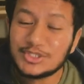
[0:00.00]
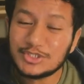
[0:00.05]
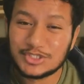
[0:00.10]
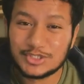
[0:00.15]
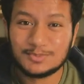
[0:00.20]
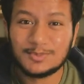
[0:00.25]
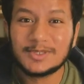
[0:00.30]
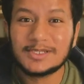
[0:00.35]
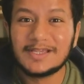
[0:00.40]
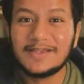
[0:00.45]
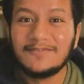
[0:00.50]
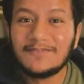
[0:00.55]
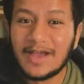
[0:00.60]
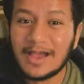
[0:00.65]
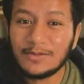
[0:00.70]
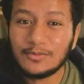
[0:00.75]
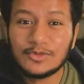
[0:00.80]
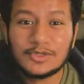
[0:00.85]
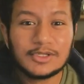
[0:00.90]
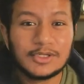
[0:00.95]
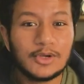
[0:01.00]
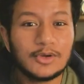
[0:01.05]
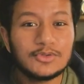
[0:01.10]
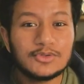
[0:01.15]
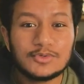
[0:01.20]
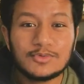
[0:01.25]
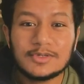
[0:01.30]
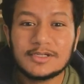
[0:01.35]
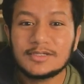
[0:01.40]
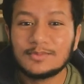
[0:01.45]
But if I were to go through
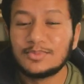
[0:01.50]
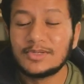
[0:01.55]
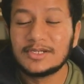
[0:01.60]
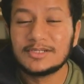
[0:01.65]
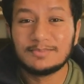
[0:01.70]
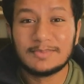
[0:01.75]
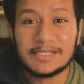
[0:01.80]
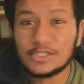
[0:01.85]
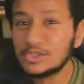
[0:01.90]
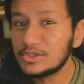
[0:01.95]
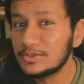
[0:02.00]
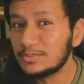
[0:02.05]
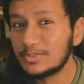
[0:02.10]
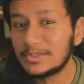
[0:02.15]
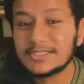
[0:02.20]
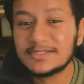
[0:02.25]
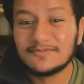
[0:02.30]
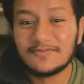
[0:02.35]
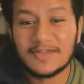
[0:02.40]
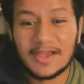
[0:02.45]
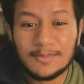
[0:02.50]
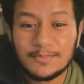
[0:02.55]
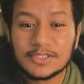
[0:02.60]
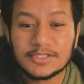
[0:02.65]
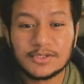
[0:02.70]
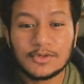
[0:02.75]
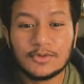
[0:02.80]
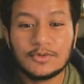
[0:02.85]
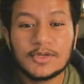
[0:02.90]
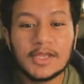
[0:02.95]
a depre- major depressive
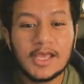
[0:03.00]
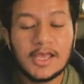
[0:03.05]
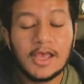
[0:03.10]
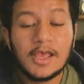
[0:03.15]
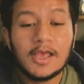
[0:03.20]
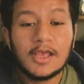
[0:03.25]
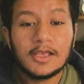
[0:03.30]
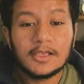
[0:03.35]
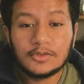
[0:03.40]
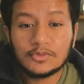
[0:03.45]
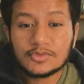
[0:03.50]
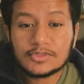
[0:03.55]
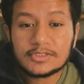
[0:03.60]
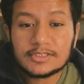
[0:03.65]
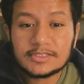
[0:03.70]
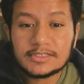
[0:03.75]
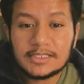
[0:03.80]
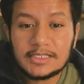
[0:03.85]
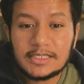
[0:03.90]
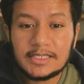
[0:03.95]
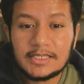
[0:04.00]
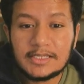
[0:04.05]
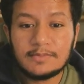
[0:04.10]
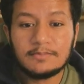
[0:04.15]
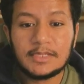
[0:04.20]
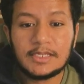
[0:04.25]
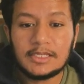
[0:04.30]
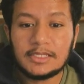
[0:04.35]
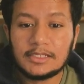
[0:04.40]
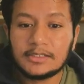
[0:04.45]
episode, you'll see
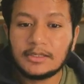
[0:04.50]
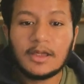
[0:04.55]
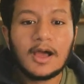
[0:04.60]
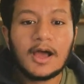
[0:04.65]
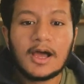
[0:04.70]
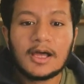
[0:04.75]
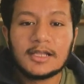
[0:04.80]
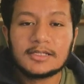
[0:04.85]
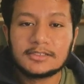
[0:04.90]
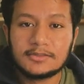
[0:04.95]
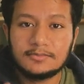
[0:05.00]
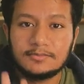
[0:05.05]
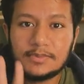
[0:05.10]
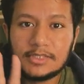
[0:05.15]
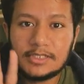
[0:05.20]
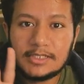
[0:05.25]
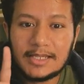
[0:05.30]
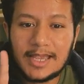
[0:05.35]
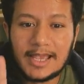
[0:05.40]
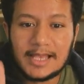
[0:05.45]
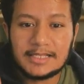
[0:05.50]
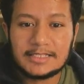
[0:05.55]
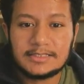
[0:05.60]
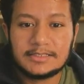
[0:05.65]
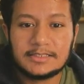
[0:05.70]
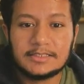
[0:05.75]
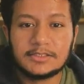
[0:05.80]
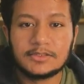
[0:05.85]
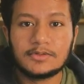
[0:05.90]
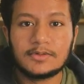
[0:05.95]
me not be as
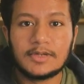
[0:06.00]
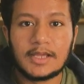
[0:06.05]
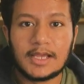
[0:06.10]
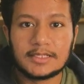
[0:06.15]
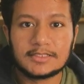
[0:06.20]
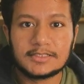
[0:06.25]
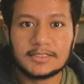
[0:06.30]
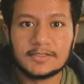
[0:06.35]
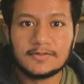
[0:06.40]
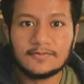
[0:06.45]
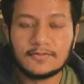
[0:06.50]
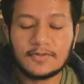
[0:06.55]
interactive.